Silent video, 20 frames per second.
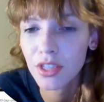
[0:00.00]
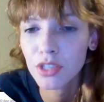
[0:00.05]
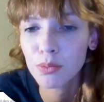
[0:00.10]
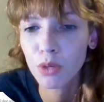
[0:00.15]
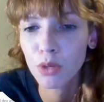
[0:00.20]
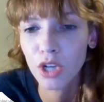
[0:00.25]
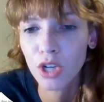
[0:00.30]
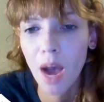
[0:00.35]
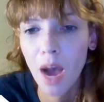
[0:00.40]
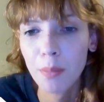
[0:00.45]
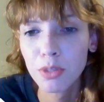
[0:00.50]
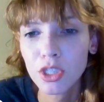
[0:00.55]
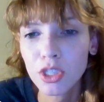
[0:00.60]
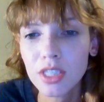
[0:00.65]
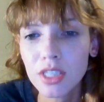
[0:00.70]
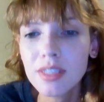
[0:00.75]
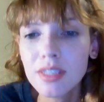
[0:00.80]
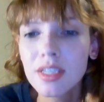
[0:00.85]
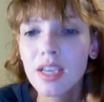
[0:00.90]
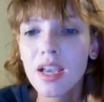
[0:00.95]
these more
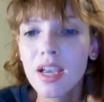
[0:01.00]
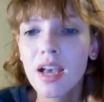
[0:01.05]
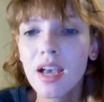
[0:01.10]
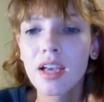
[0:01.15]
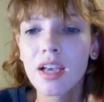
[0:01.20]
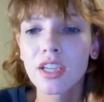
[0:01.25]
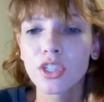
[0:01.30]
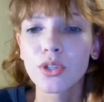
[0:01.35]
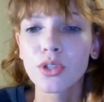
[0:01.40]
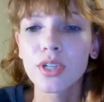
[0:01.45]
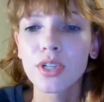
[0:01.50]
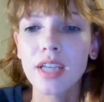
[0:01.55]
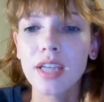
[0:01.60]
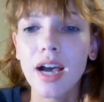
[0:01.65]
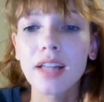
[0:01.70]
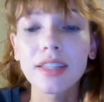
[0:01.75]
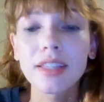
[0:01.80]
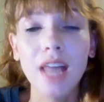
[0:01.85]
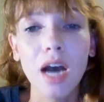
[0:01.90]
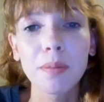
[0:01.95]
options, you can
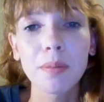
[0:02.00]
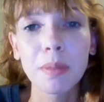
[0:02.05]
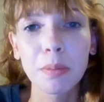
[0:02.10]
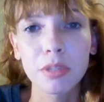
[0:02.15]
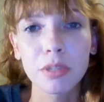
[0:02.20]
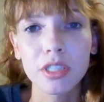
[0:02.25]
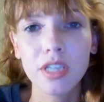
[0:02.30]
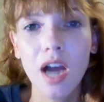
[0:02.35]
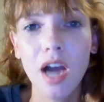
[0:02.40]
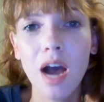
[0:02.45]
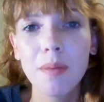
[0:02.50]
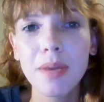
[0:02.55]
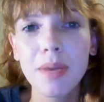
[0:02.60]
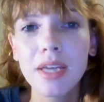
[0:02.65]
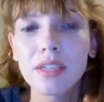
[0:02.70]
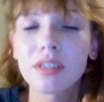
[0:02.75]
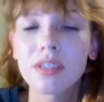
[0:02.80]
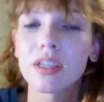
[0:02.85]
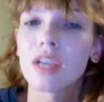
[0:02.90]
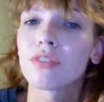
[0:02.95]
allow people to
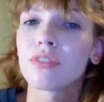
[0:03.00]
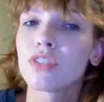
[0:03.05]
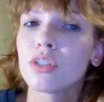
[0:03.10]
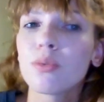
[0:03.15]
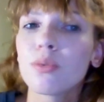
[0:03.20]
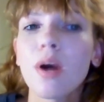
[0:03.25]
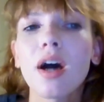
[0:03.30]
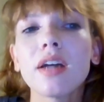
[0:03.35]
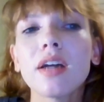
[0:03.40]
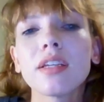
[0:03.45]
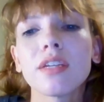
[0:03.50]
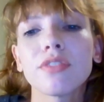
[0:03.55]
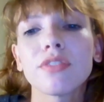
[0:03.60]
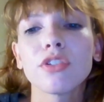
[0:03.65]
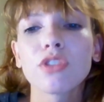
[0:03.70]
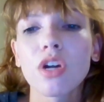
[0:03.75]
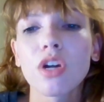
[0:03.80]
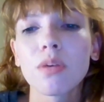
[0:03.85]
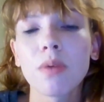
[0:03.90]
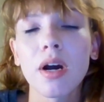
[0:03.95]
comment if you want, if
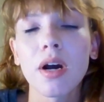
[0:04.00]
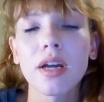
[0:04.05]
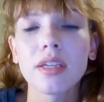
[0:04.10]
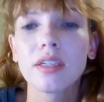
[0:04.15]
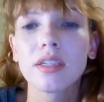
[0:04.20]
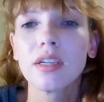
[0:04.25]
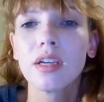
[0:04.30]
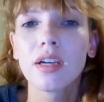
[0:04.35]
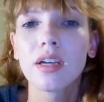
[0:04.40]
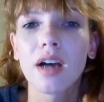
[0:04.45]
you don't want.